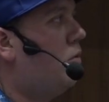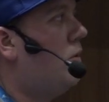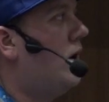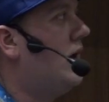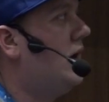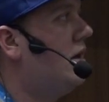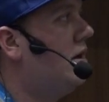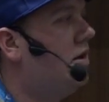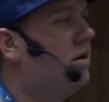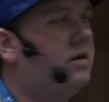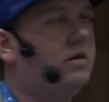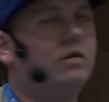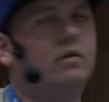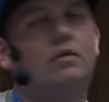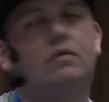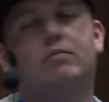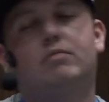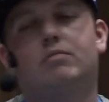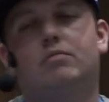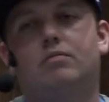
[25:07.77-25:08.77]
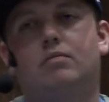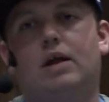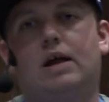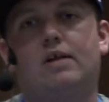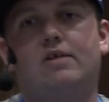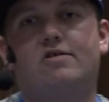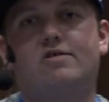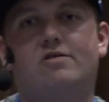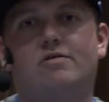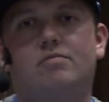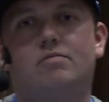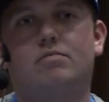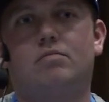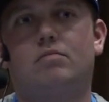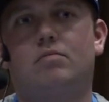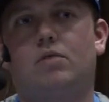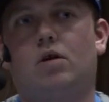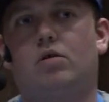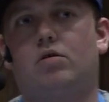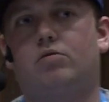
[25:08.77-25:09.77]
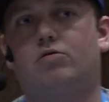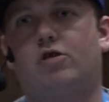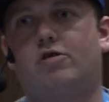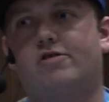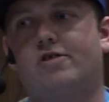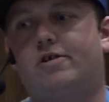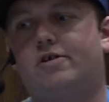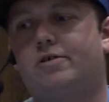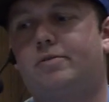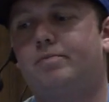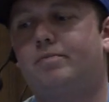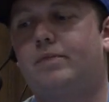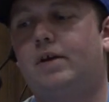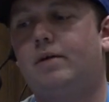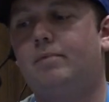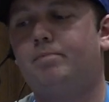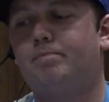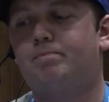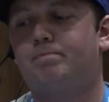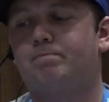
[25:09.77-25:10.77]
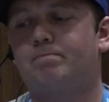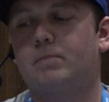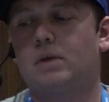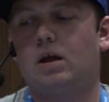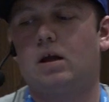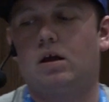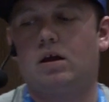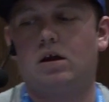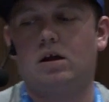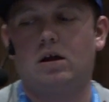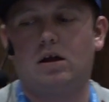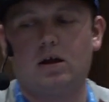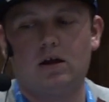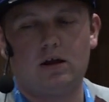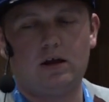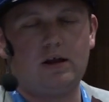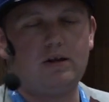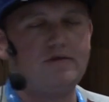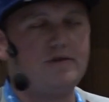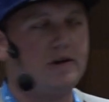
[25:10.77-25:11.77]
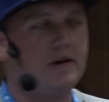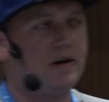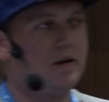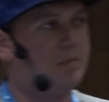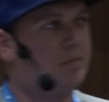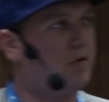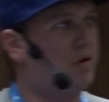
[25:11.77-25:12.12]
away as a result. Yeah? Is there any